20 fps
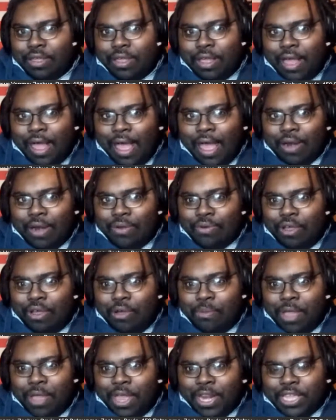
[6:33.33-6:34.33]
I don't know,
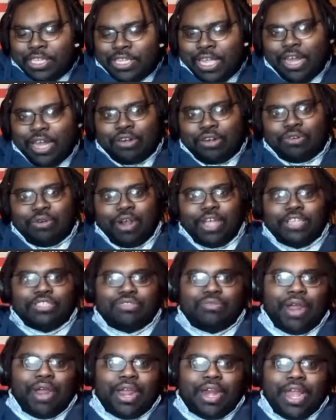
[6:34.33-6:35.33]
man. It's kind of crazy
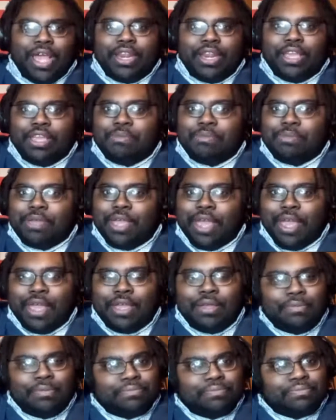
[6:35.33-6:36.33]
right now in the NBA.
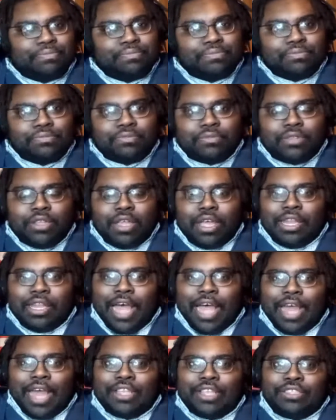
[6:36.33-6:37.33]
A
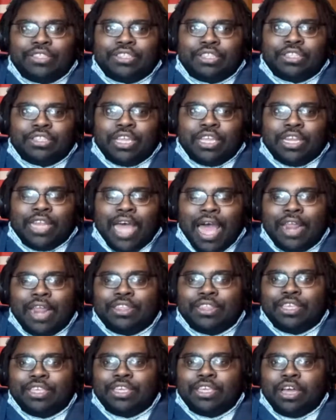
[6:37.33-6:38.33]
lot of
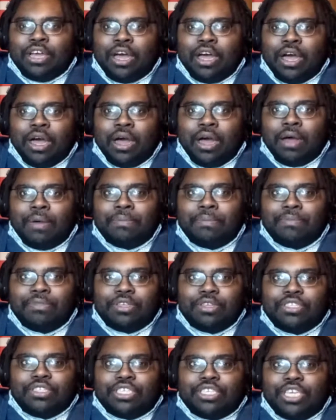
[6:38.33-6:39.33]
the
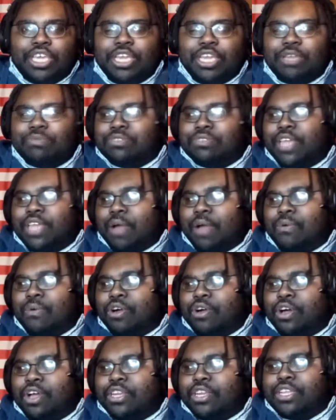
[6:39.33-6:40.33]
teams that were
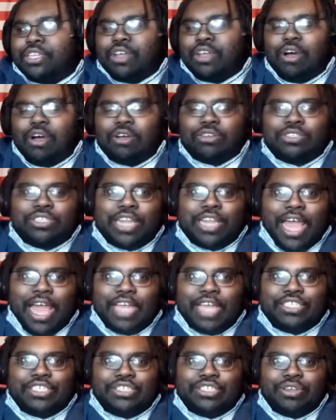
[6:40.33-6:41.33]
underdogs
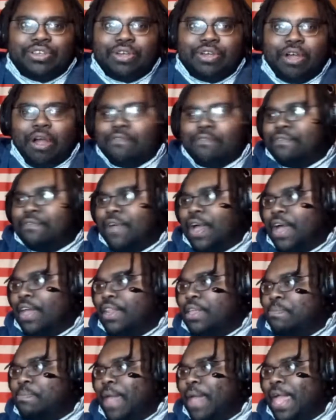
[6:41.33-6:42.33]
last year are
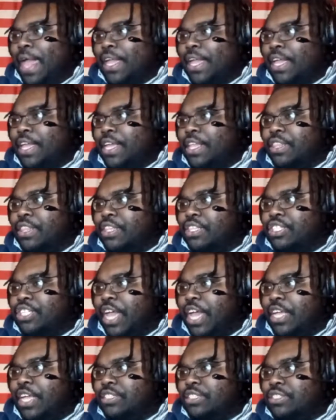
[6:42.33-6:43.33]
finally back in the
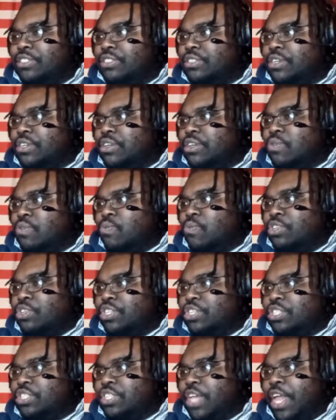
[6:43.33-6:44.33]
chase, which
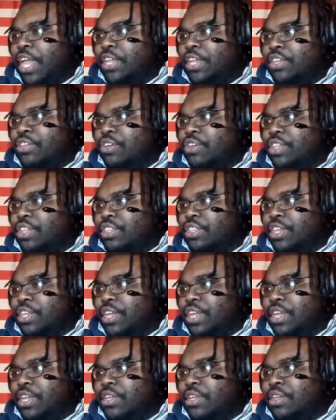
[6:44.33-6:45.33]
is a good
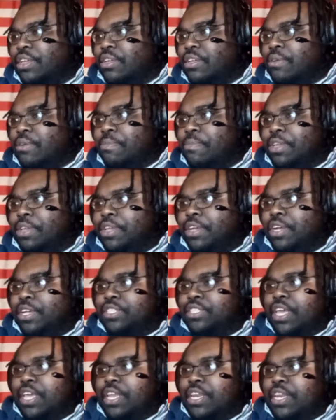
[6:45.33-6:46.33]
thing because
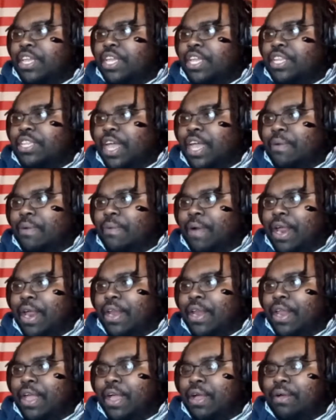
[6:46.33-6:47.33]
they need that right
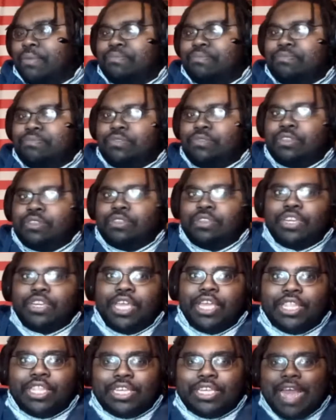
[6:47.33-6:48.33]
now. You
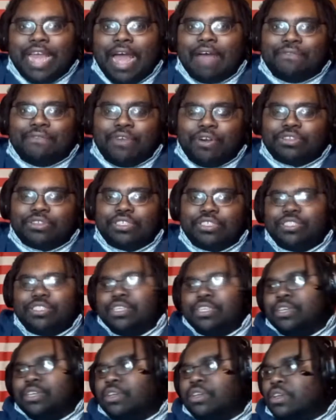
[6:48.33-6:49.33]
need the
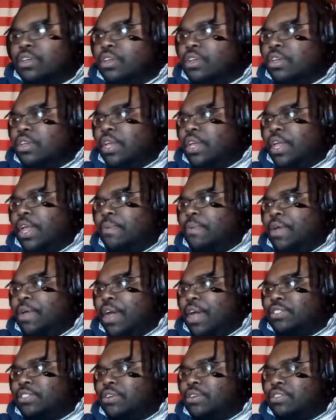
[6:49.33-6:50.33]
diversity. And we
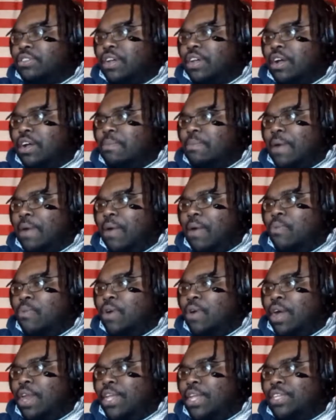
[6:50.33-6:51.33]
also going to talk about
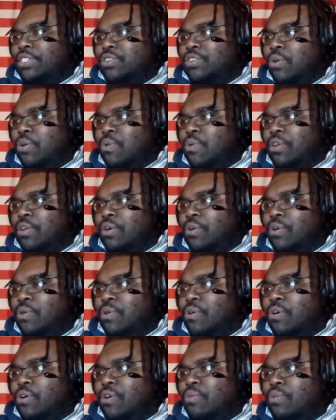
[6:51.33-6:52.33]
what is going
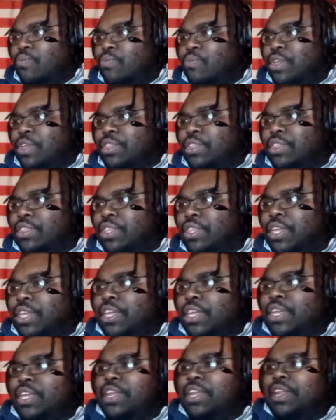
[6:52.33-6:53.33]
on with
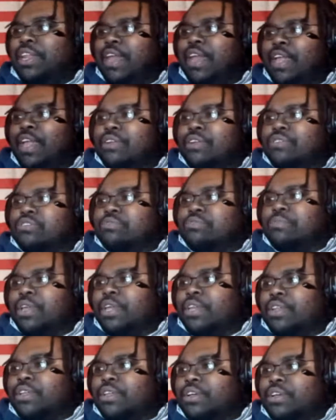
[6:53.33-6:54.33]
the Lakers,
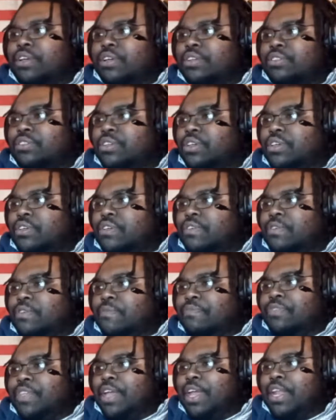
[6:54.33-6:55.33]
man, because
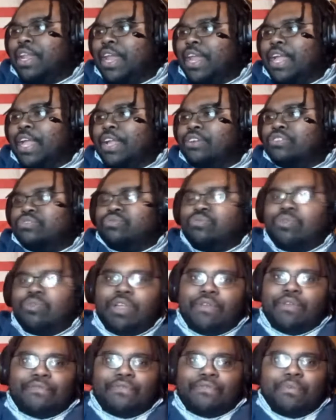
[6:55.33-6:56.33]
the Lakers
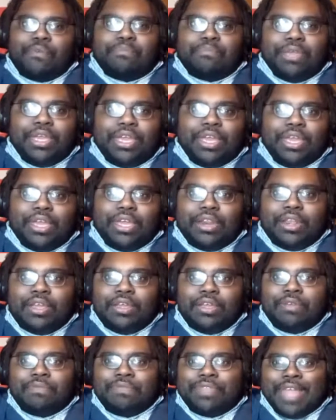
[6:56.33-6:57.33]
went from being
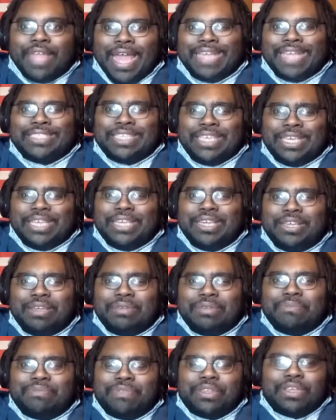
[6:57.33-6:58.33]
that
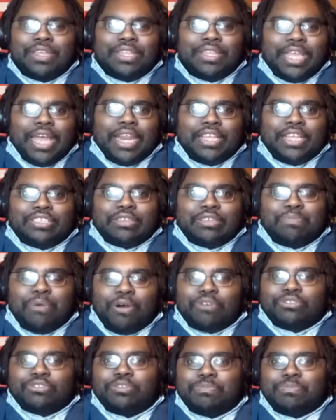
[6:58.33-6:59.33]
team that is
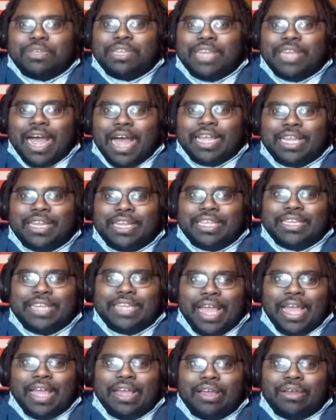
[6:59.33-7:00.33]
supposed to be locking it
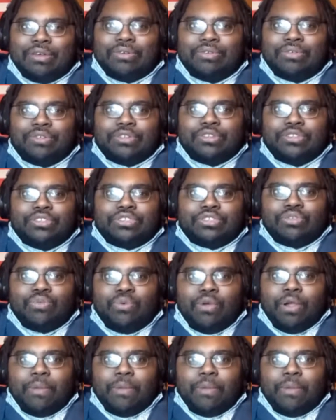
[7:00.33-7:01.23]
down to where